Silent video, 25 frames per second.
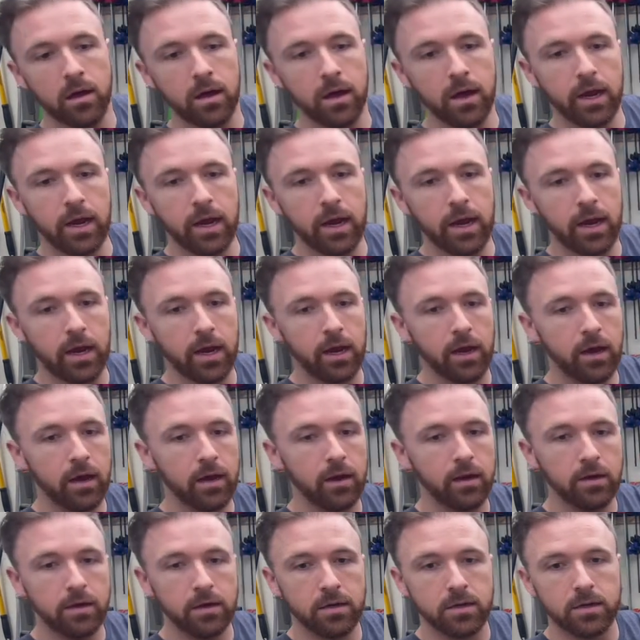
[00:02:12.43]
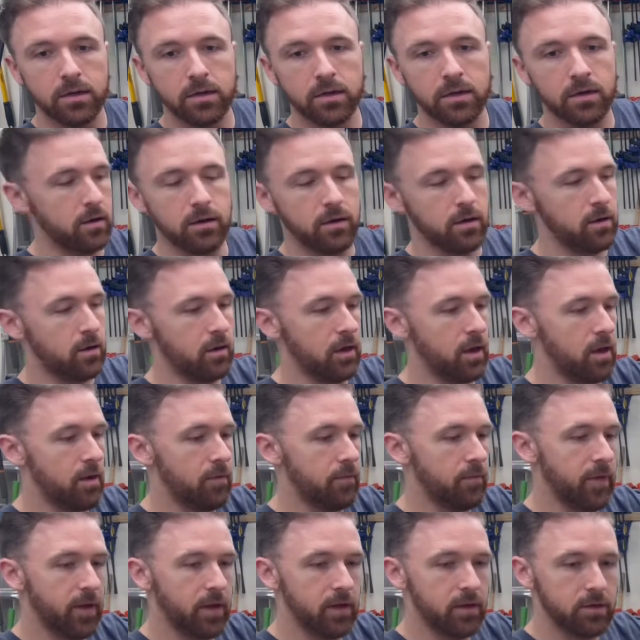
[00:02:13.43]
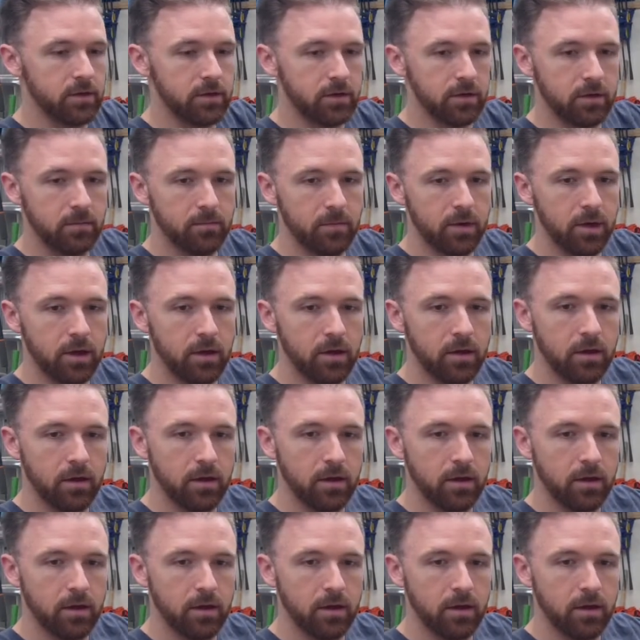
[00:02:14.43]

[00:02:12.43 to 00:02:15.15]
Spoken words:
And yeah, that looks good to me.